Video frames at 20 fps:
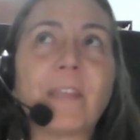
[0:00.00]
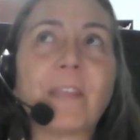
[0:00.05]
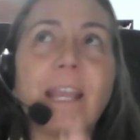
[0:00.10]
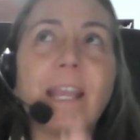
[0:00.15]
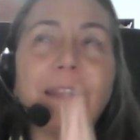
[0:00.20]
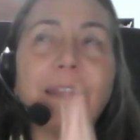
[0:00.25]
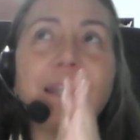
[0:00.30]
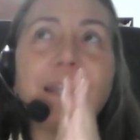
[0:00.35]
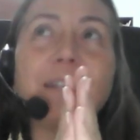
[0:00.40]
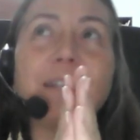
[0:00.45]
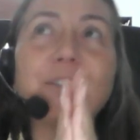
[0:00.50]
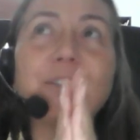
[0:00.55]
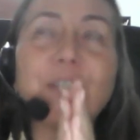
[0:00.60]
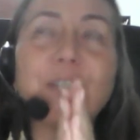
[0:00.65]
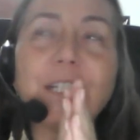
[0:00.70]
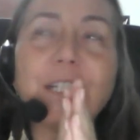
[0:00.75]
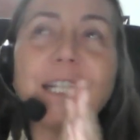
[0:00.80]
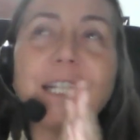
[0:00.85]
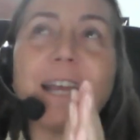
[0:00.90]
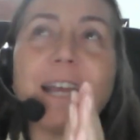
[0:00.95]
And then
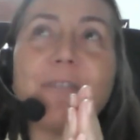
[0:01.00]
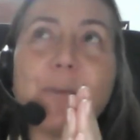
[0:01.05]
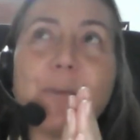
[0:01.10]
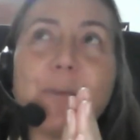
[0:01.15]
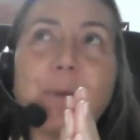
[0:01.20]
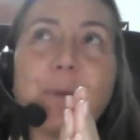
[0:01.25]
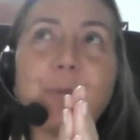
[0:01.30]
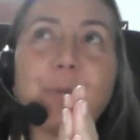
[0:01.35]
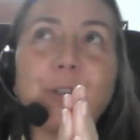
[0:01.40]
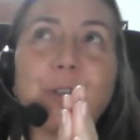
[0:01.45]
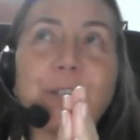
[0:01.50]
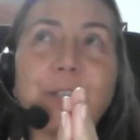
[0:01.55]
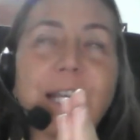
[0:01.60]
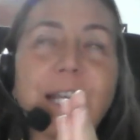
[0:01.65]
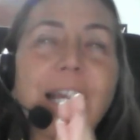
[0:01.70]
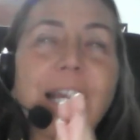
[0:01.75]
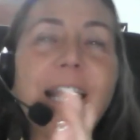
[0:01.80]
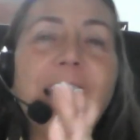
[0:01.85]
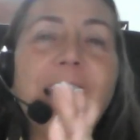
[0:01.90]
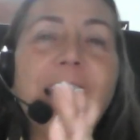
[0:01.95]
suddenly I remembered.
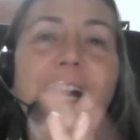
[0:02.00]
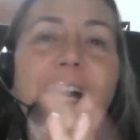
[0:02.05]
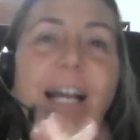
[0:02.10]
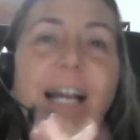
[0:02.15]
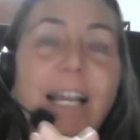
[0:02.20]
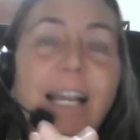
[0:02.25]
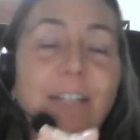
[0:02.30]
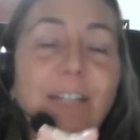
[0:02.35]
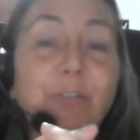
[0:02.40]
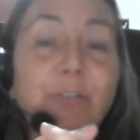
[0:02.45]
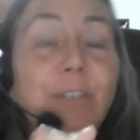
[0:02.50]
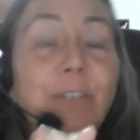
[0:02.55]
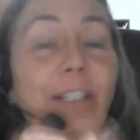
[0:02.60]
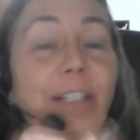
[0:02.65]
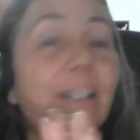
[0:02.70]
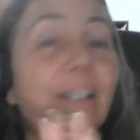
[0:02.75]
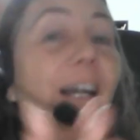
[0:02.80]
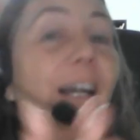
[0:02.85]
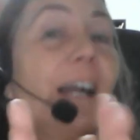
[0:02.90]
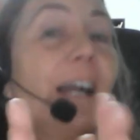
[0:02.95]

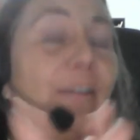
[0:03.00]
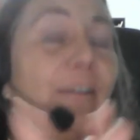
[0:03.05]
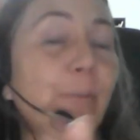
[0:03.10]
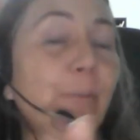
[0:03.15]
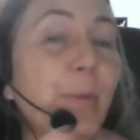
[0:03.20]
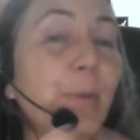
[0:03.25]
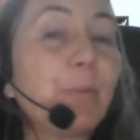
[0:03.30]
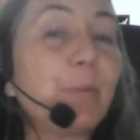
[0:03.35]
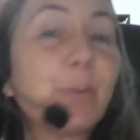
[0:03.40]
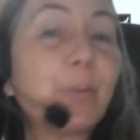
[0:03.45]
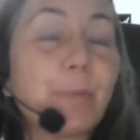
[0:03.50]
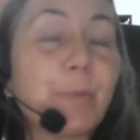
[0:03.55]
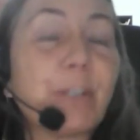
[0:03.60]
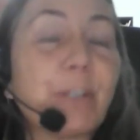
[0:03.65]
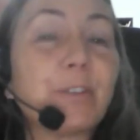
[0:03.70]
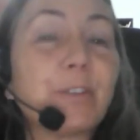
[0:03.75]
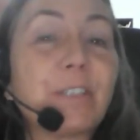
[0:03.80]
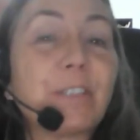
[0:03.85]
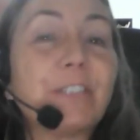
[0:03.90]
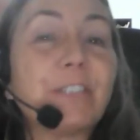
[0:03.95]
Actually, I remembered
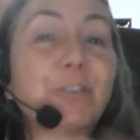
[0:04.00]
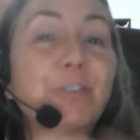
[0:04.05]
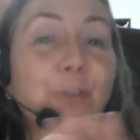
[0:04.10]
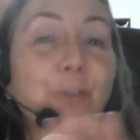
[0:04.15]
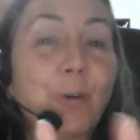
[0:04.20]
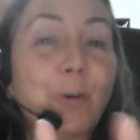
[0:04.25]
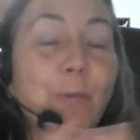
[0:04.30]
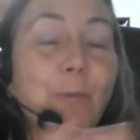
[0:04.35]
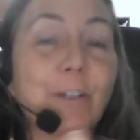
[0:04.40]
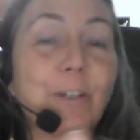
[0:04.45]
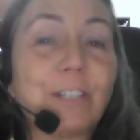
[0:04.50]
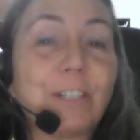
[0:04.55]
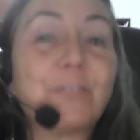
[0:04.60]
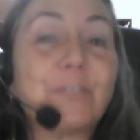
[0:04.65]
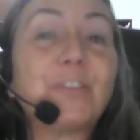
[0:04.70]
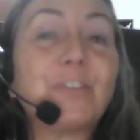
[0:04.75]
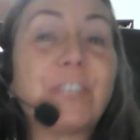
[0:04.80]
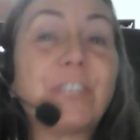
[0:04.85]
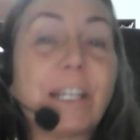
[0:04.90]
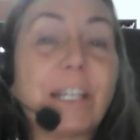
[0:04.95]
because I saw one of
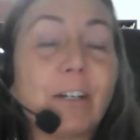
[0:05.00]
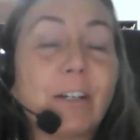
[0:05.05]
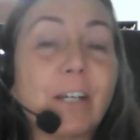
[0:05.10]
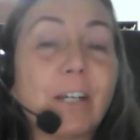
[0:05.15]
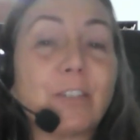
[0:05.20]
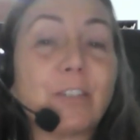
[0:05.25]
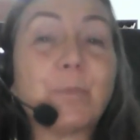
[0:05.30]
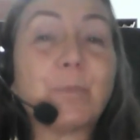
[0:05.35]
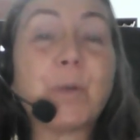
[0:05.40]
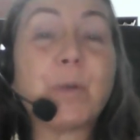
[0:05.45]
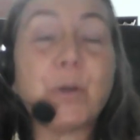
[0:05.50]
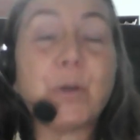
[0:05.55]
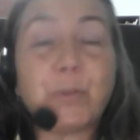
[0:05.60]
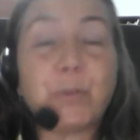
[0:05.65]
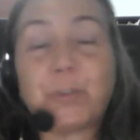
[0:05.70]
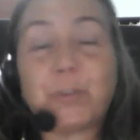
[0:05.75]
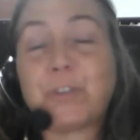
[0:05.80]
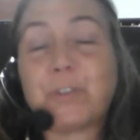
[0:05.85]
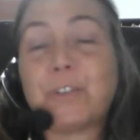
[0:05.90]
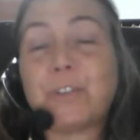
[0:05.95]
Sarah's
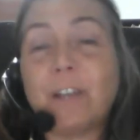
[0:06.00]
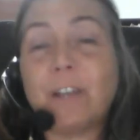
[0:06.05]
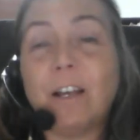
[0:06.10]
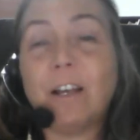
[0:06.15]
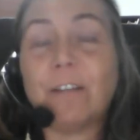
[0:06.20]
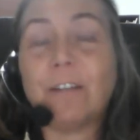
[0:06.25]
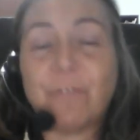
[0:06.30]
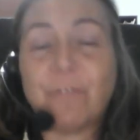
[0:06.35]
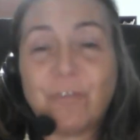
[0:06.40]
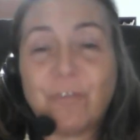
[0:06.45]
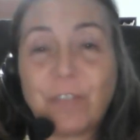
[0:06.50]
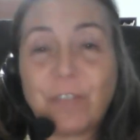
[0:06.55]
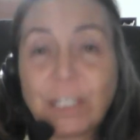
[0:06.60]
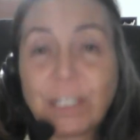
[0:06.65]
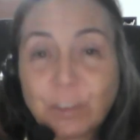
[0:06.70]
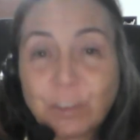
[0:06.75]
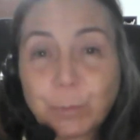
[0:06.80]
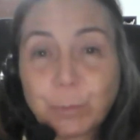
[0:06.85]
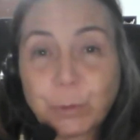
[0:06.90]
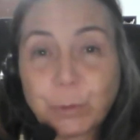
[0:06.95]
posts on
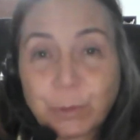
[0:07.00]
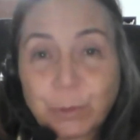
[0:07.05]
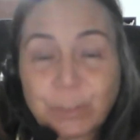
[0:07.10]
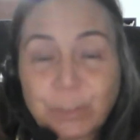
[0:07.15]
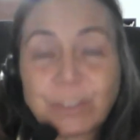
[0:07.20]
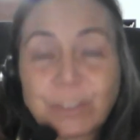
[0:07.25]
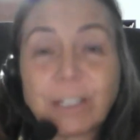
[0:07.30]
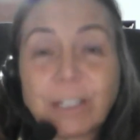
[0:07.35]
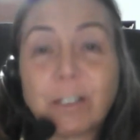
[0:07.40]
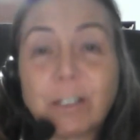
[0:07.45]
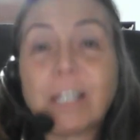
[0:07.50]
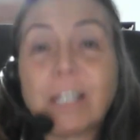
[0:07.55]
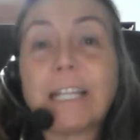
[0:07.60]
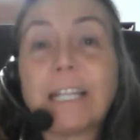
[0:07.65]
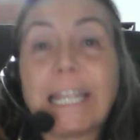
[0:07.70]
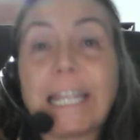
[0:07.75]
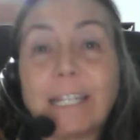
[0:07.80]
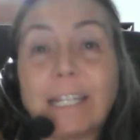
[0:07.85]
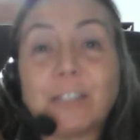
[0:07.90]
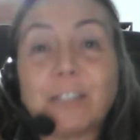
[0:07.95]
Facebook, Sarah
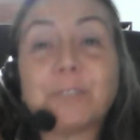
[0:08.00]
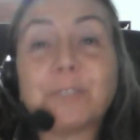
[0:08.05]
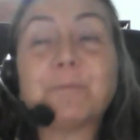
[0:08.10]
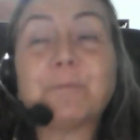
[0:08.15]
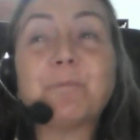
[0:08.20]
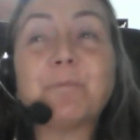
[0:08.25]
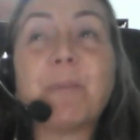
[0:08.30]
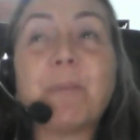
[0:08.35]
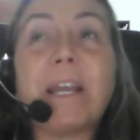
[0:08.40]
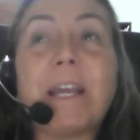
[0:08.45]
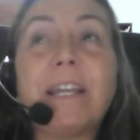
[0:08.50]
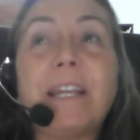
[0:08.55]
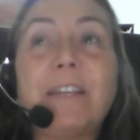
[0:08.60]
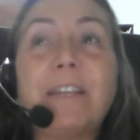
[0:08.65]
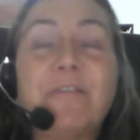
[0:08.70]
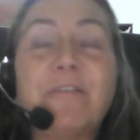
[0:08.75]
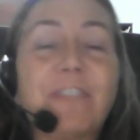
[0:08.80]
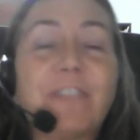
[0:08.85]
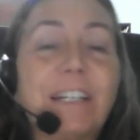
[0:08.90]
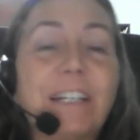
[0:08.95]
Layden, my
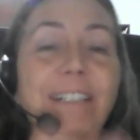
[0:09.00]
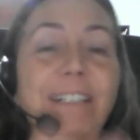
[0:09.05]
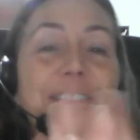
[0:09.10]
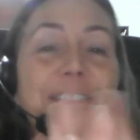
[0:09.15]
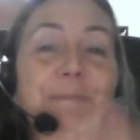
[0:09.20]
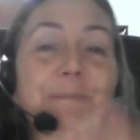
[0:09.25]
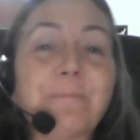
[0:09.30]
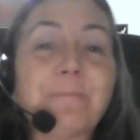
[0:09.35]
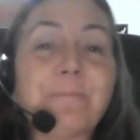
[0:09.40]
friend,